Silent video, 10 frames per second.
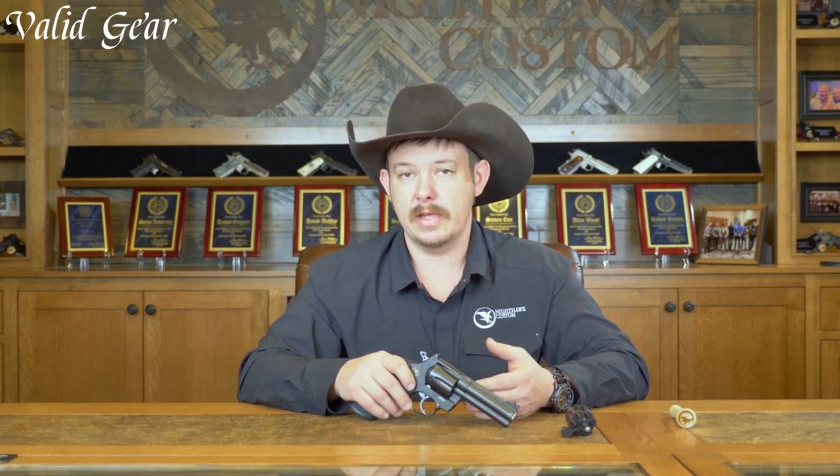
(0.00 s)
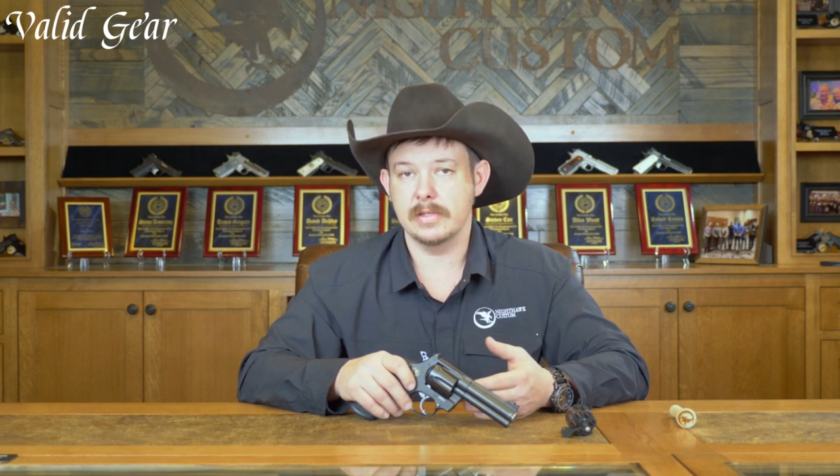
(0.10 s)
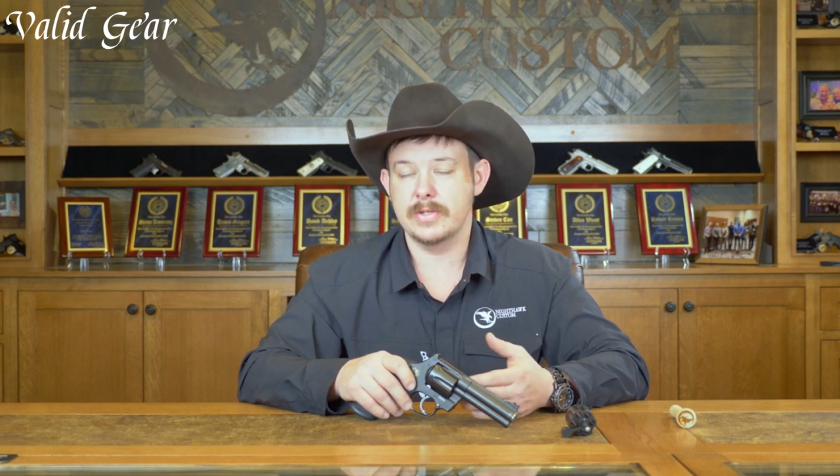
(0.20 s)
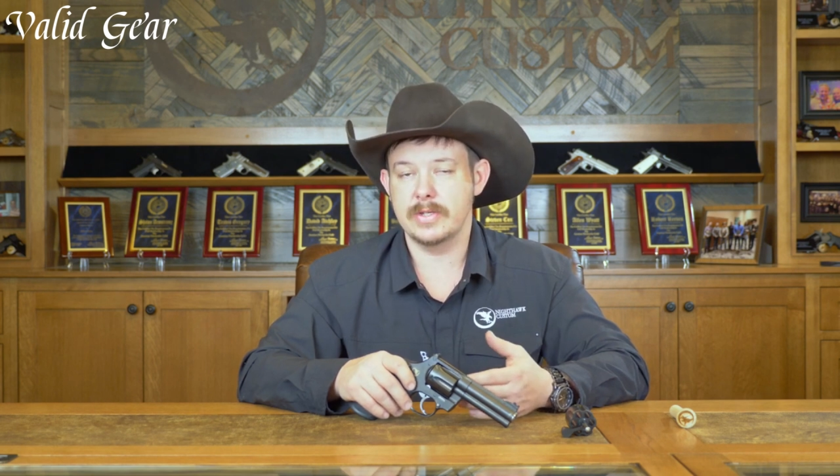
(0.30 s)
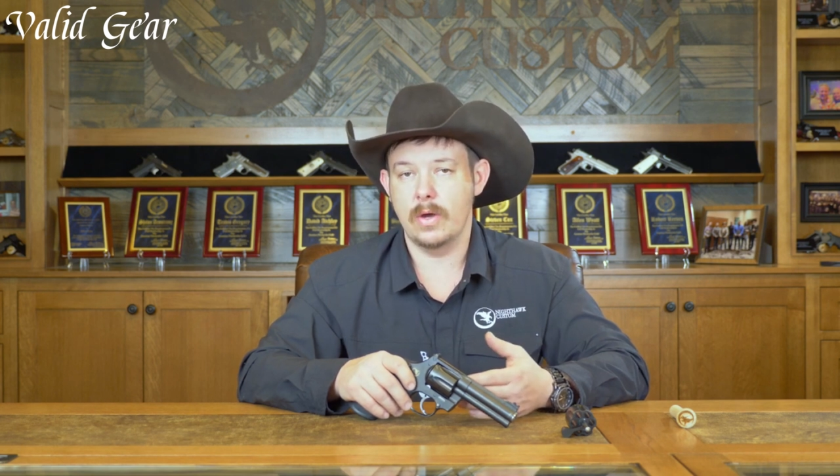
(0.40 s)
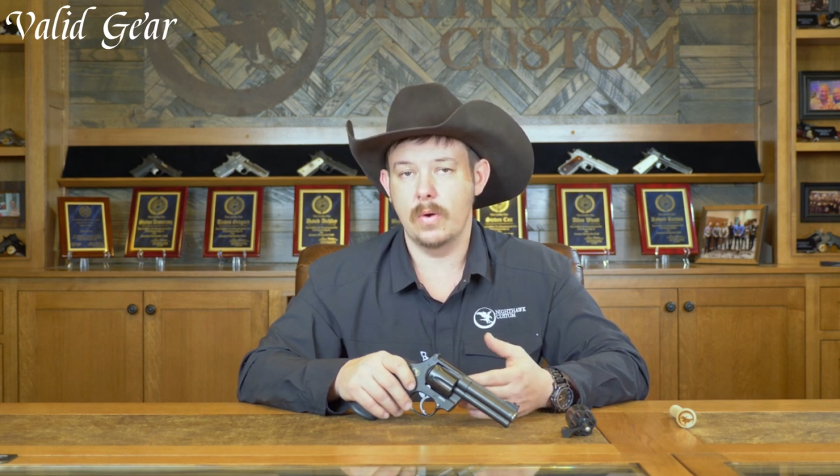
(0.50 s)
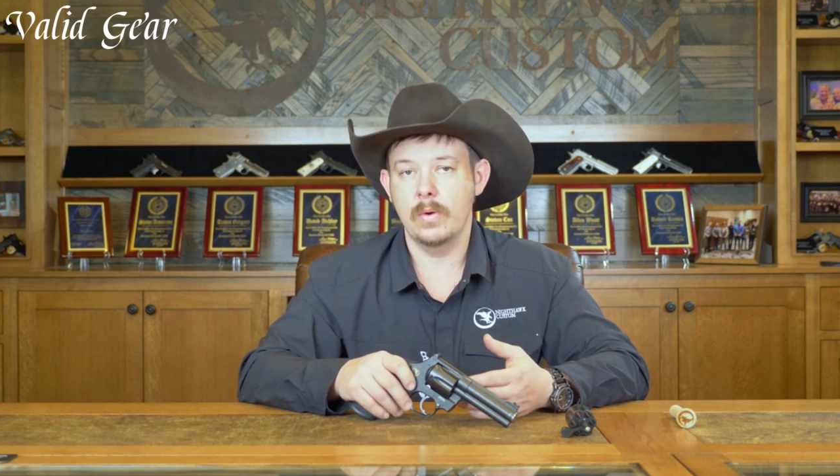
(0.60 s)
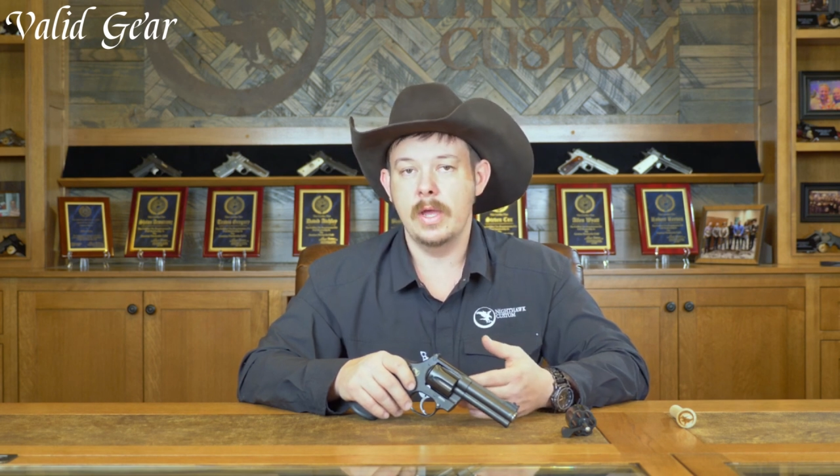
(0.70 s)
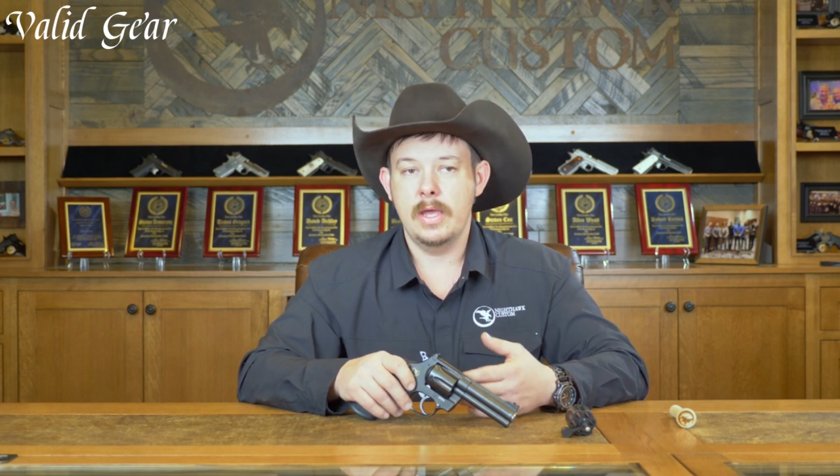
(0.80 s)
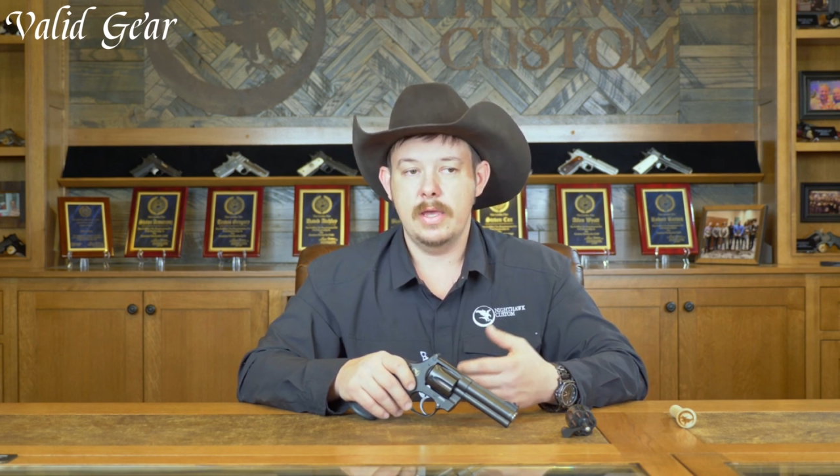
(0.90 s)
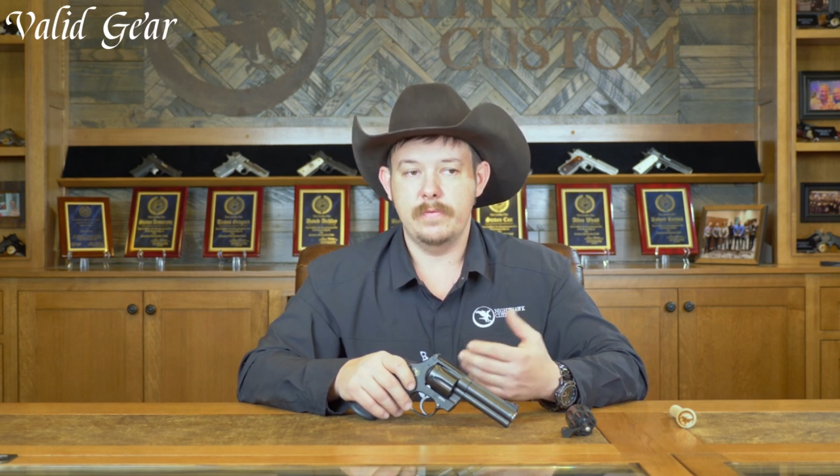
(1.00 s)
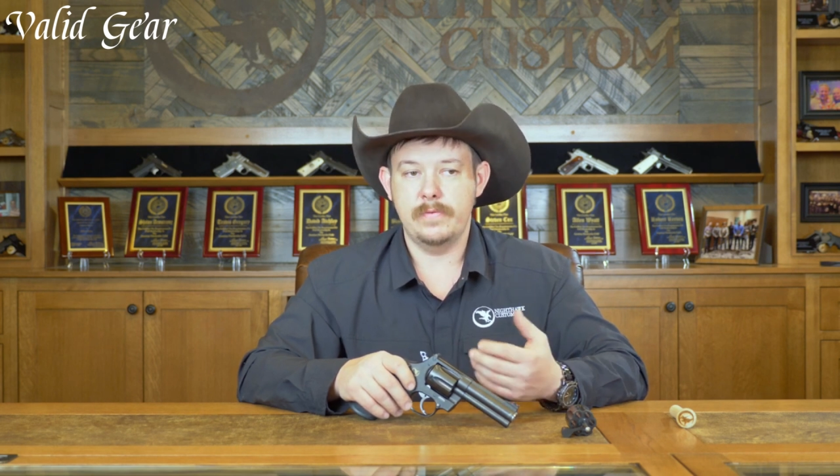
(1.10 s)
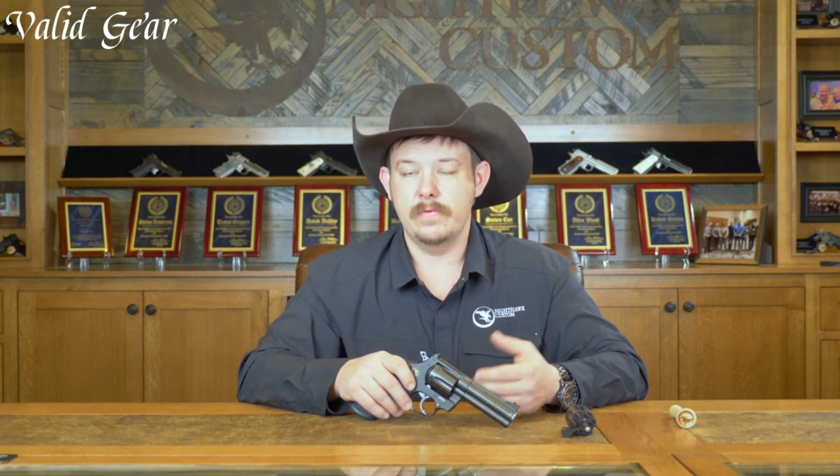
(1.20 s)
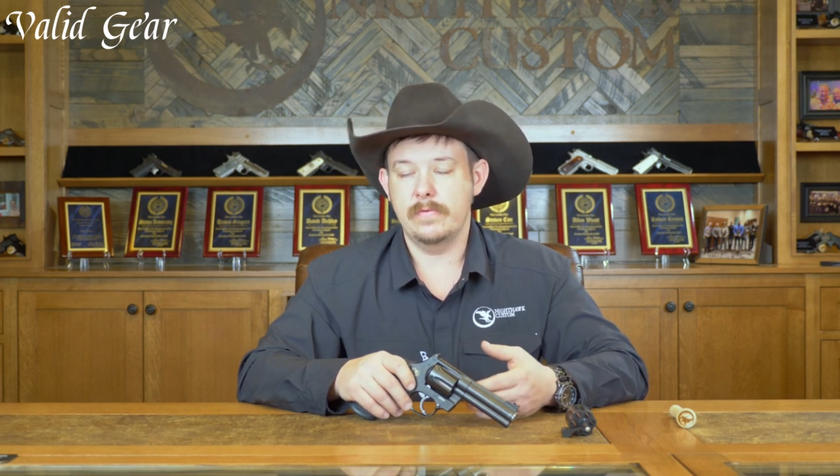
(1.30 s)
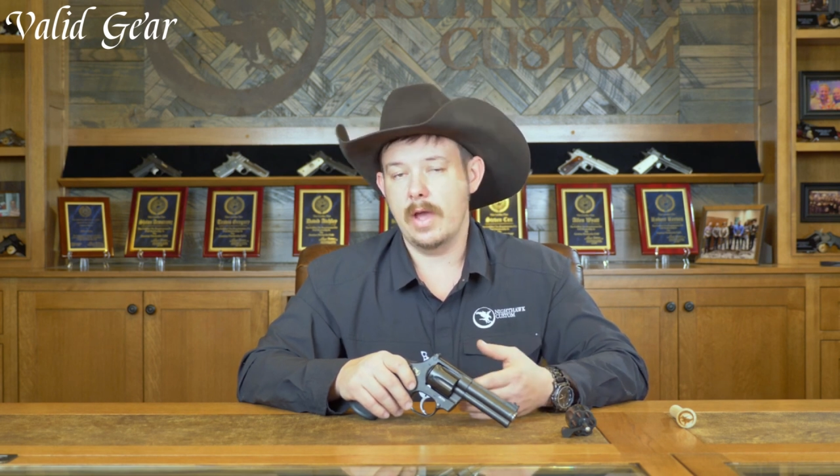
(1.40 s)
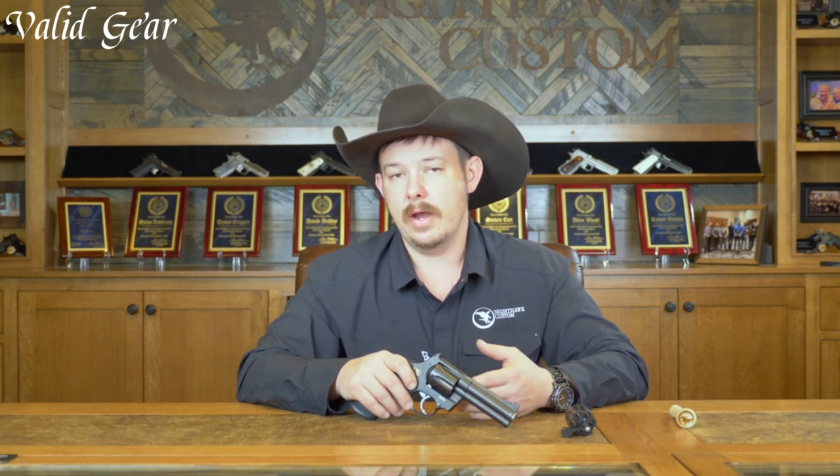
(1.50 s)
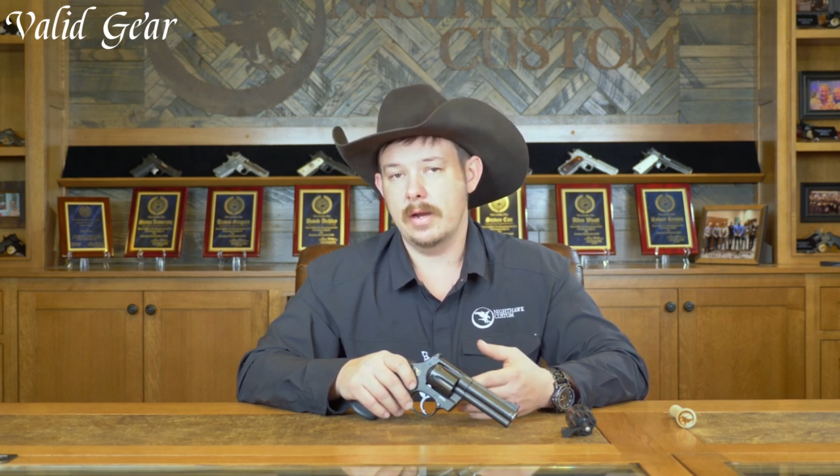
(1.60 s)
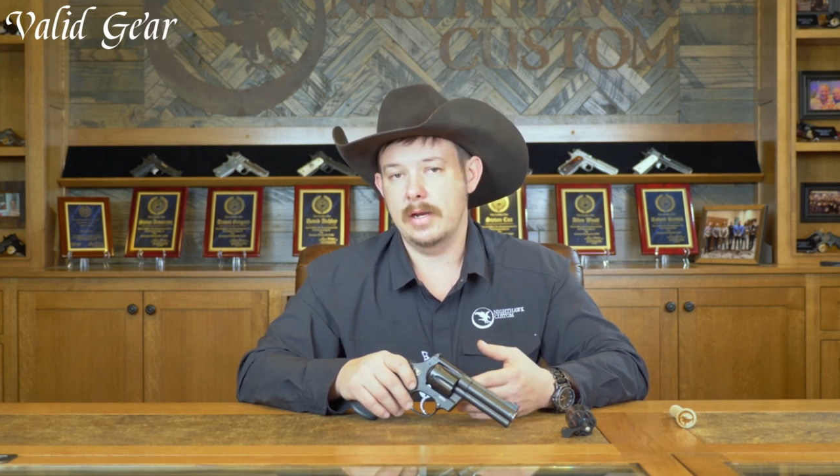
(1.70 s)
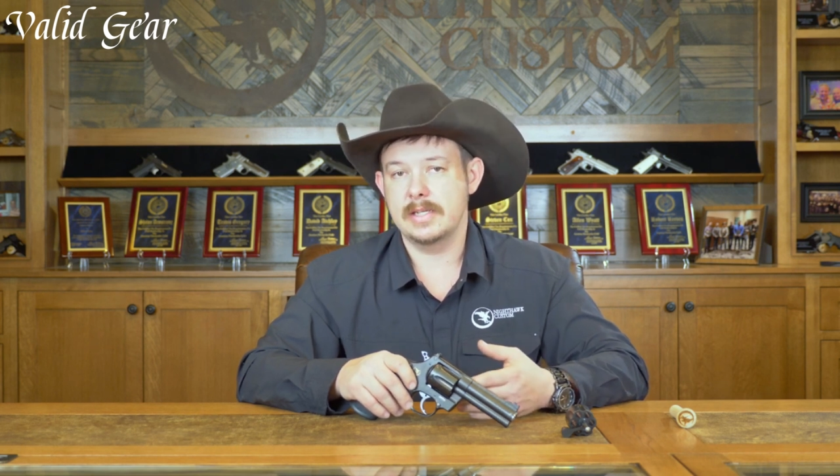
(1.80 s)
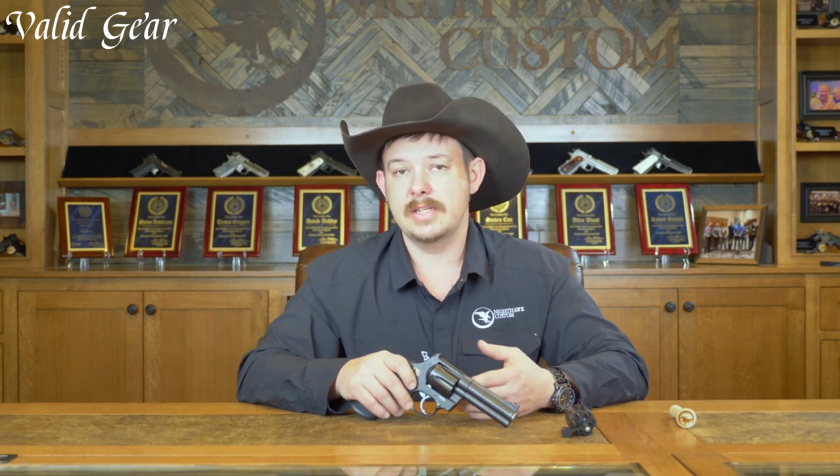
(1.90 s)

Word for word: evident in every facet,